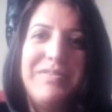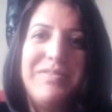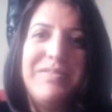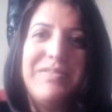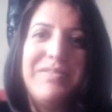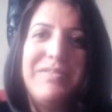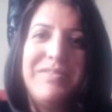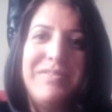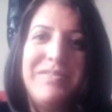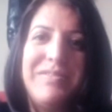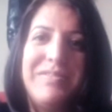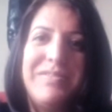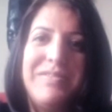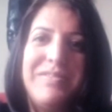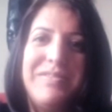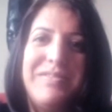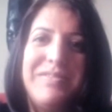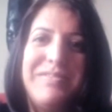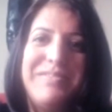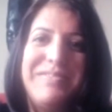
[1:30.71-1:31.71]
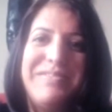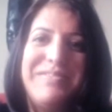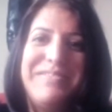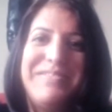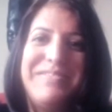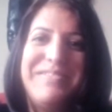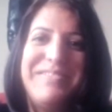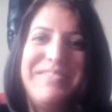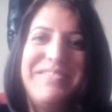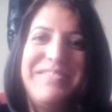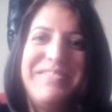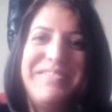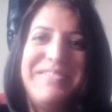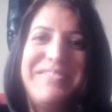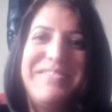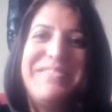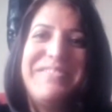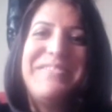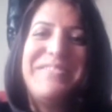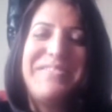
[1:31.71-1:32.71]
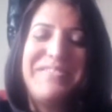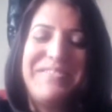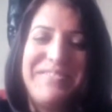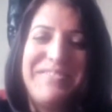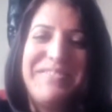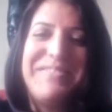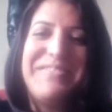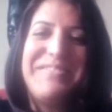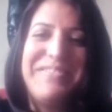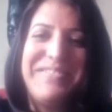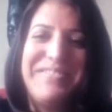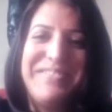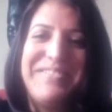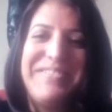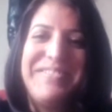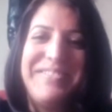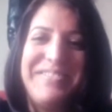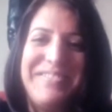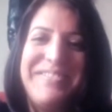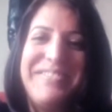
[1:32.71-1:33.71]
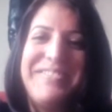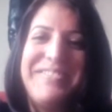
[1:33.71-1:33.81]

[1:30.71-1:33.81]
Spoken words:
This person isn't speaking.